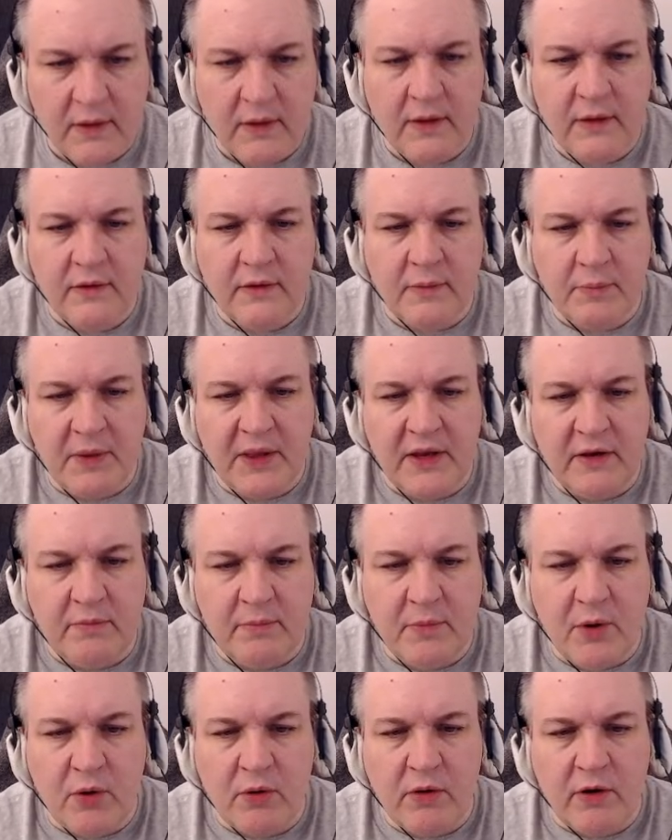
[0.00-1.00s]
Is a blend of
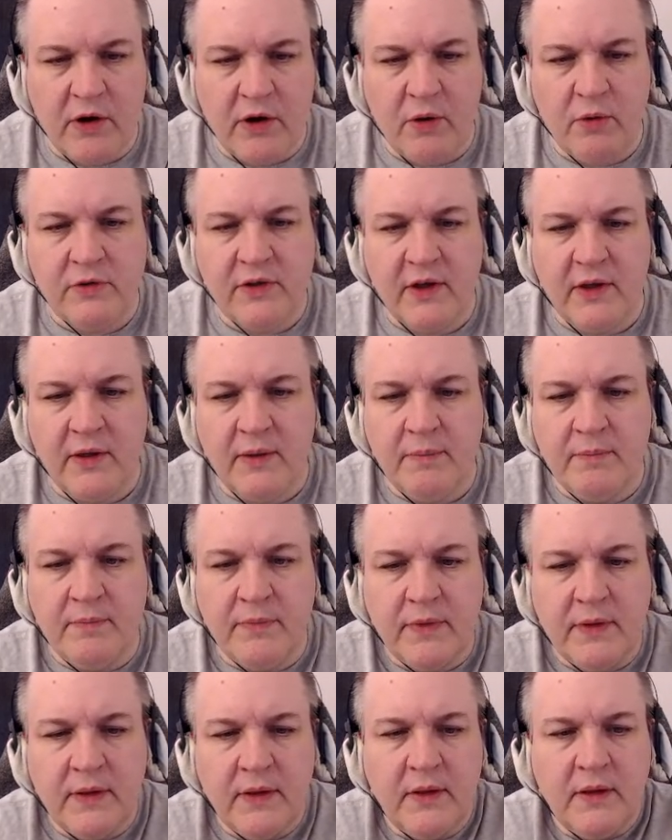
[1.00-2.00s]
motor and hotel.
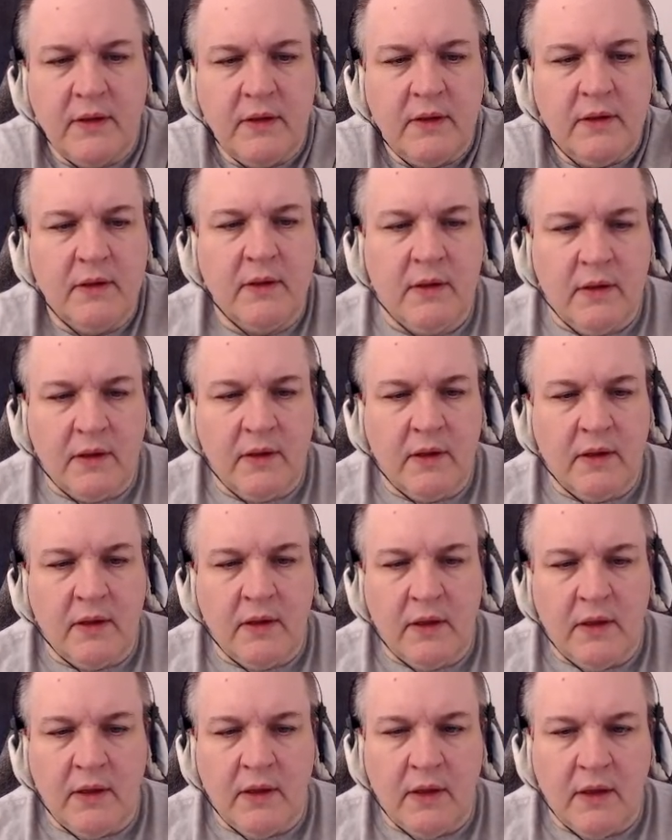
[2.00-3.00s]

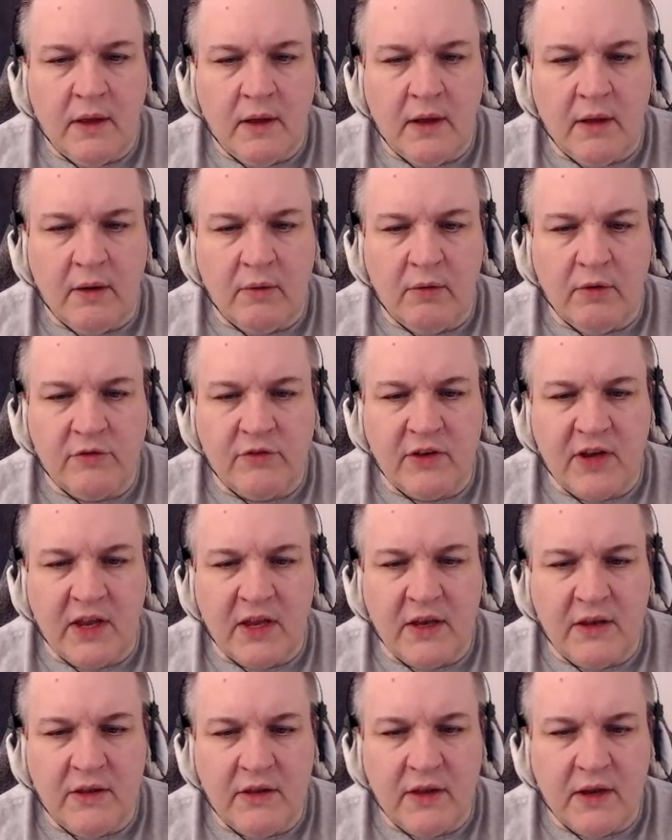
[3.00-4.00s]

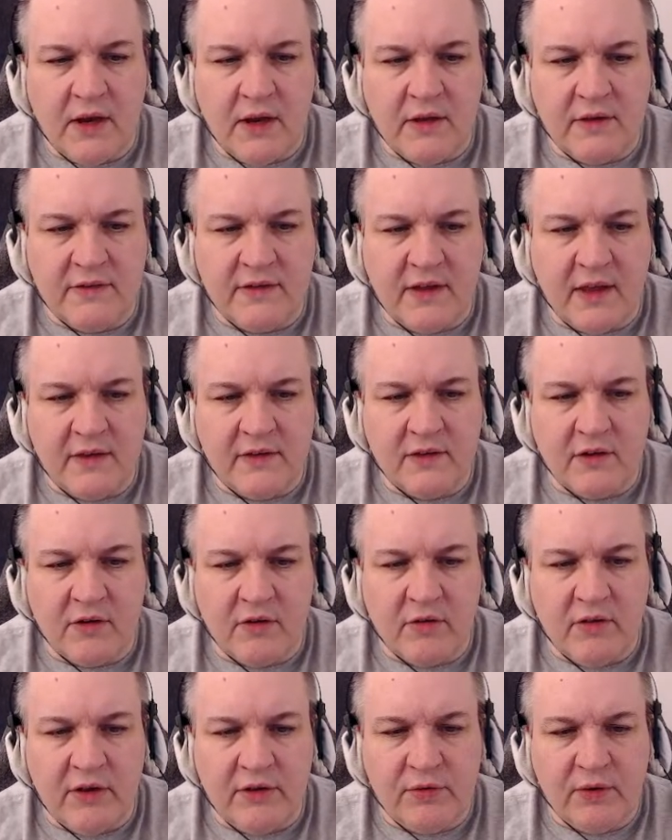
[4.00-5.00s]
Originated in the United States in the
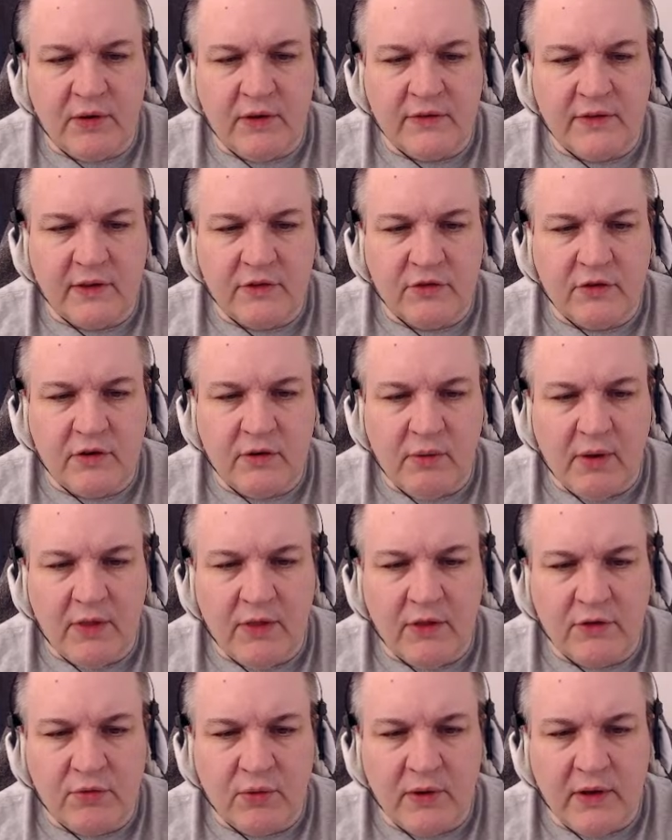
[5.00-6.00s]
early 20th century, around the
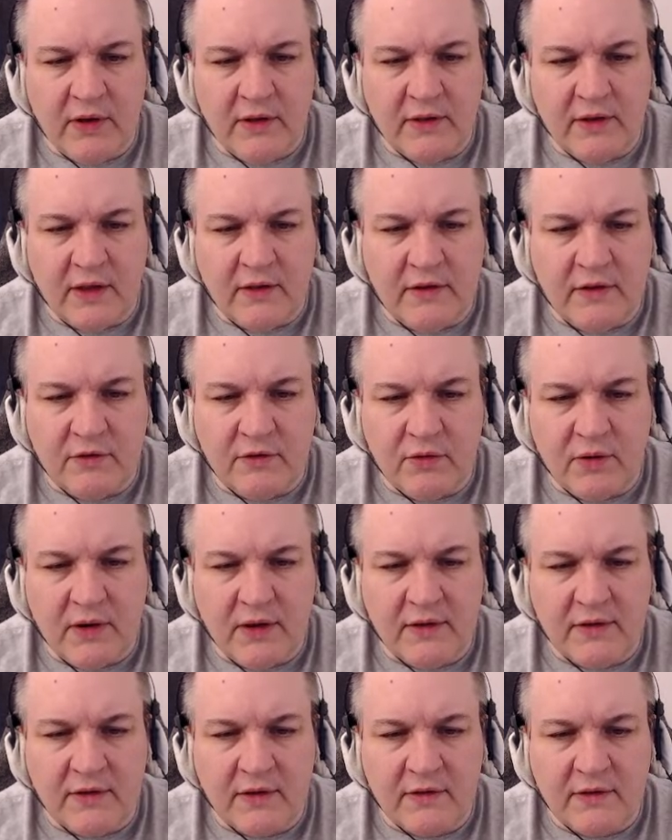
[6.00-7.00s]

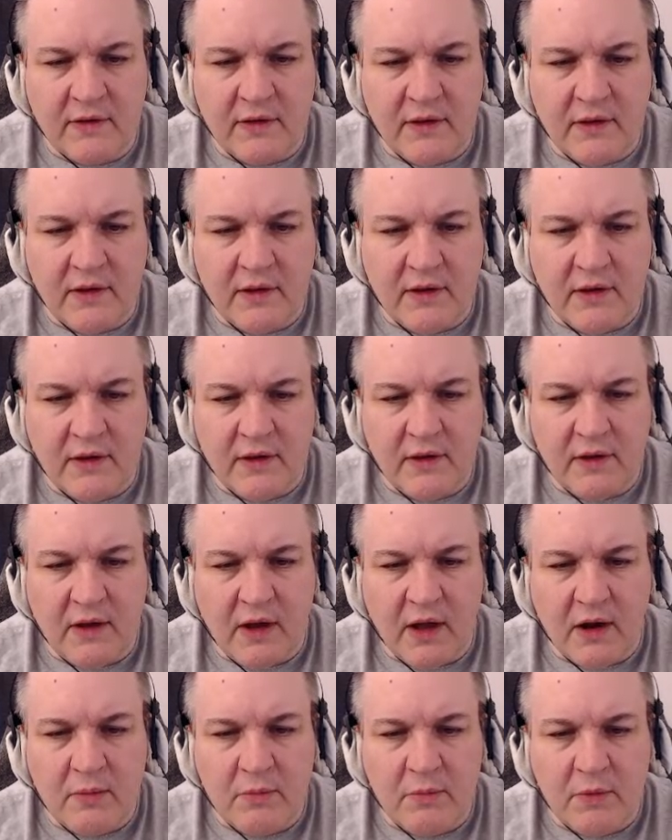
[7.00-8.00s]
1920s, as
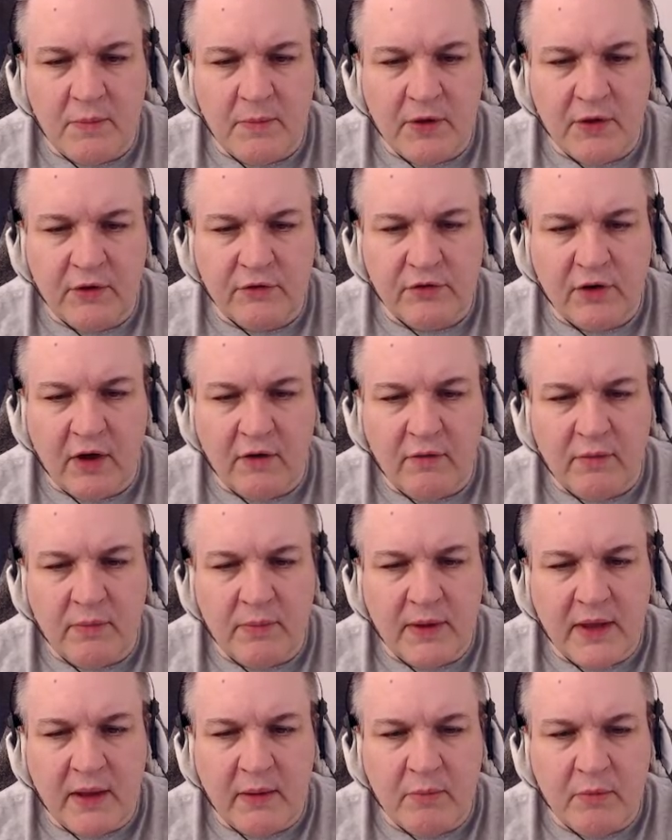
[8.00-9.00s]
automobile travel
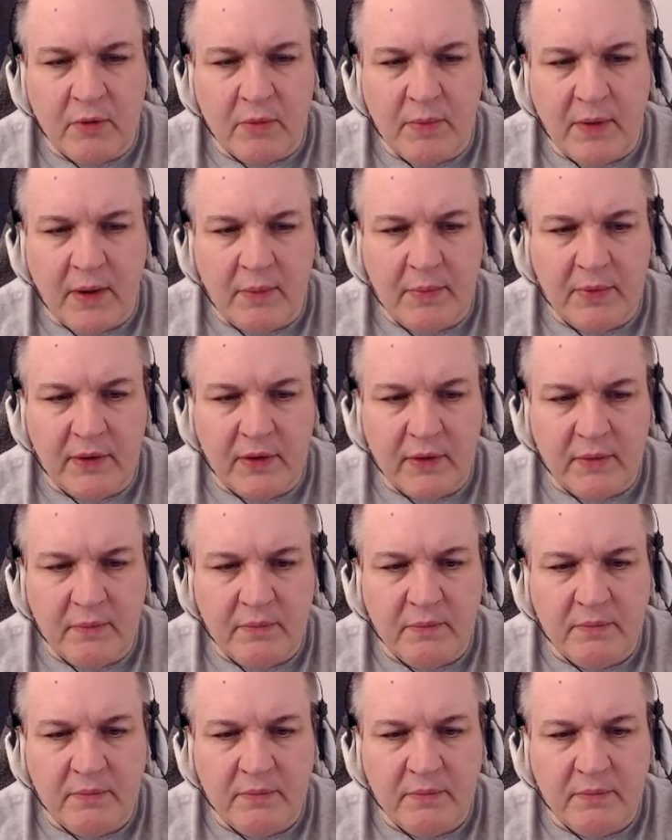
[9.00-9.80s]
became more popular.